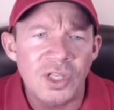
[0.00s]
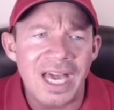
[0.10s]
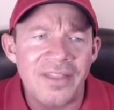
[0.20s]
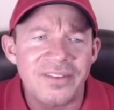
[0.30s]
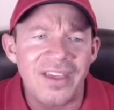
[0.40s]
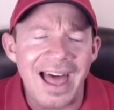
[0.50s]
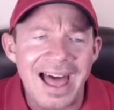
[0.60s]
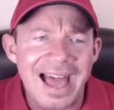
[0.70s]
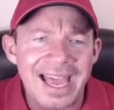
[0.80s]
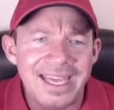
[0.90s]
you got this
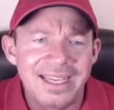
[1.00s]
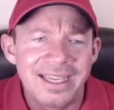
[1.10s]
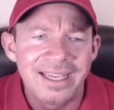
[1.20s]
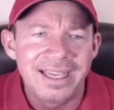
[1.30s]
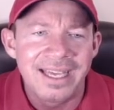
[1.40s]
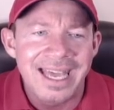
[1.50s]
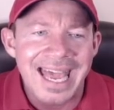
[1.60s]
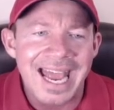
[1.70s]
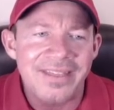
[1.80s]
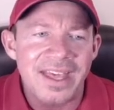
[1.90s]
high
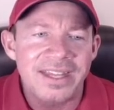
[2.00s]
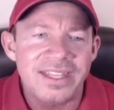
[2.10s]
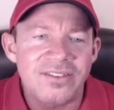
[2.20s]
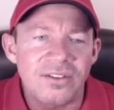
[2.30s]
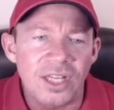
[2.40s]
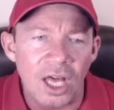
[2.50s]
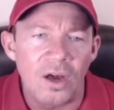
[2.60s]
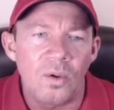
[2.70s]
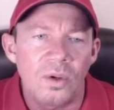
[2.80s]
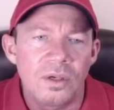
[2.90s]
and then this
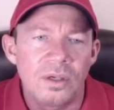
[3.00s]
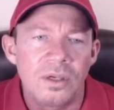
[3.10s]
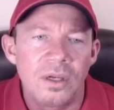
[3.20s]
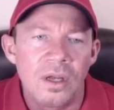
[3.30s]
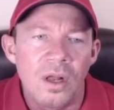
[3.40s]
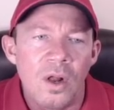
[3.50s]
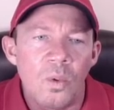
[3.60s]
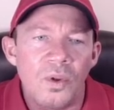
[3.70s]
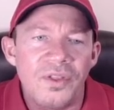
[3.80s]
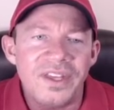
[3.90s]
low.
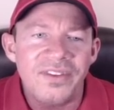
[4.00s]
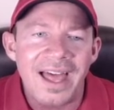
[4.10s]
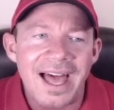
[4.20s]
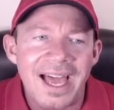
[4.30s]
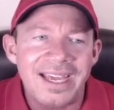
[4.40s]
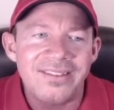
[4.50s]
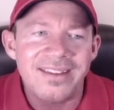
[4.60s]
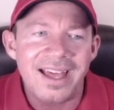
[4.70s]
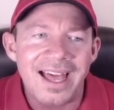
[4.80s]
Well, this high is not